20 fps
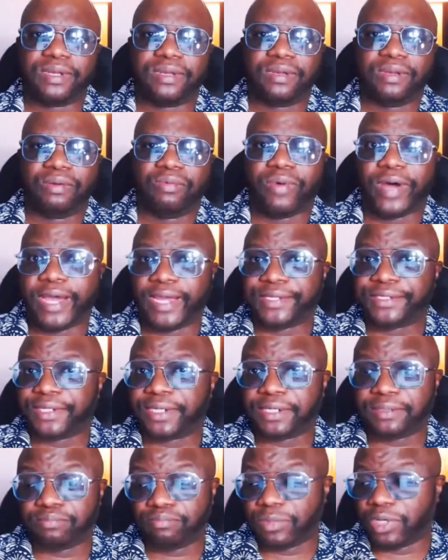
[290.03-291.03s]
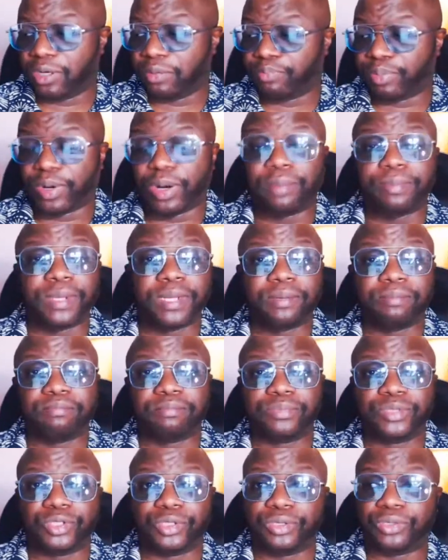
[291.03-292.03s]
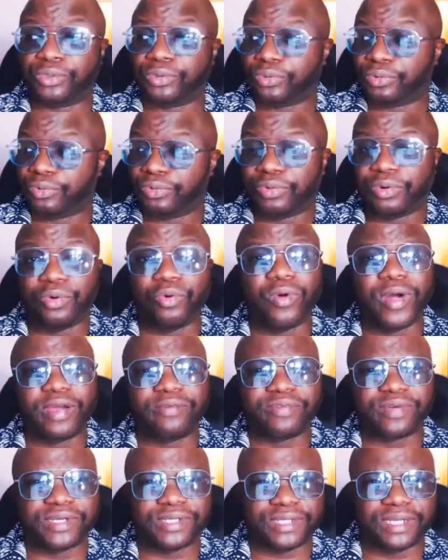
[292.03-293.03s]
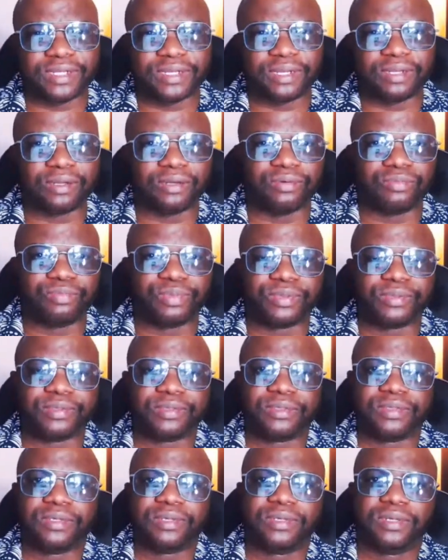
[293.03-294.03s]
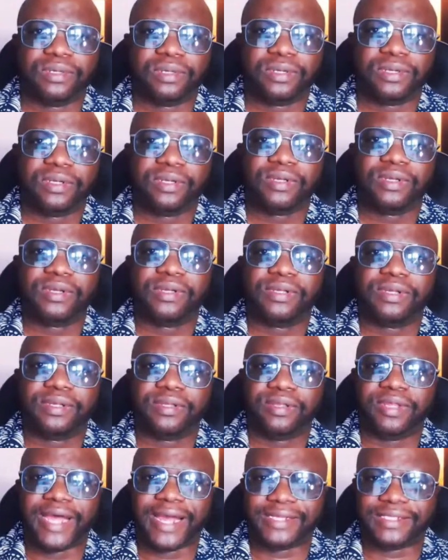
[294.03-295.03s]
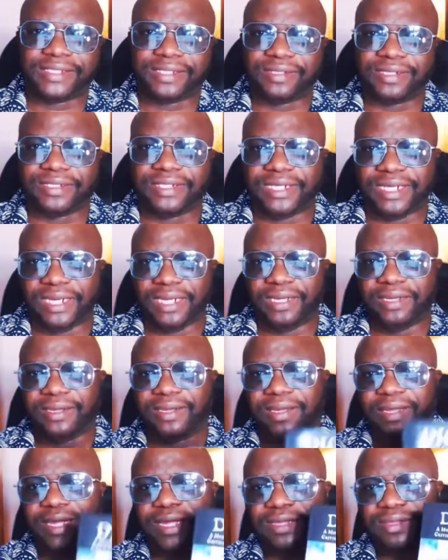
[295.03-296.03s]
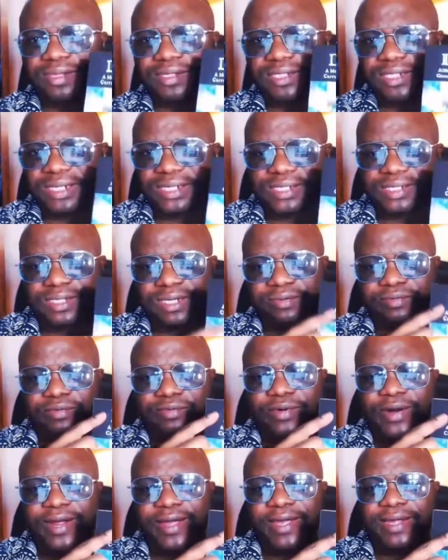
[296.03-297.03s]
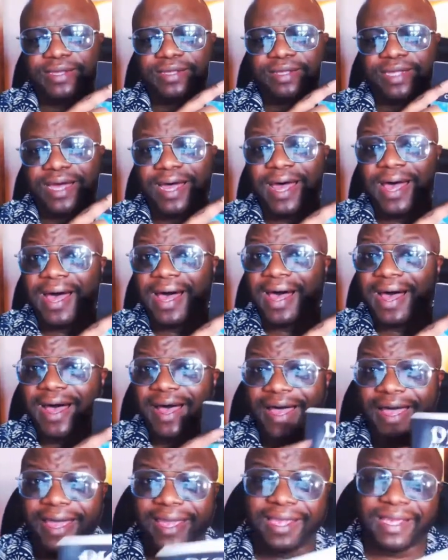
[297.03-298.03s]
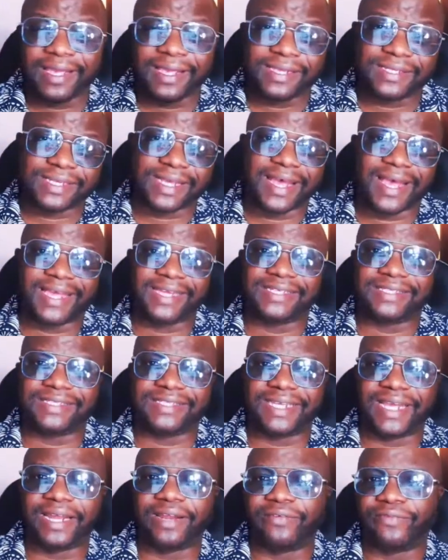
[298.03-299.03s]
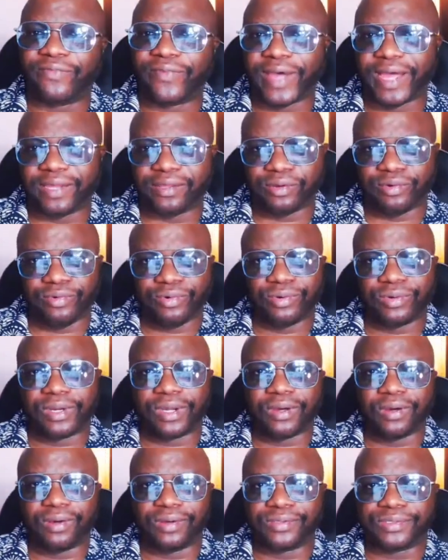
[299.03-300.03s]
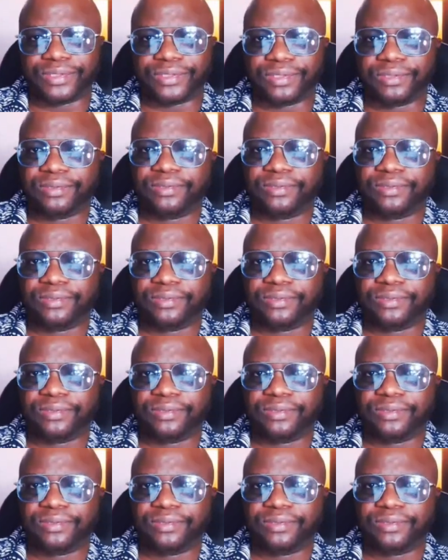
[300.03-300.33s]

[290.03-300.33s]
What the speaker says: Why is it a problem to whoever is in the loop? That's the D in the DIGCIV, right? The I is identify the root cause.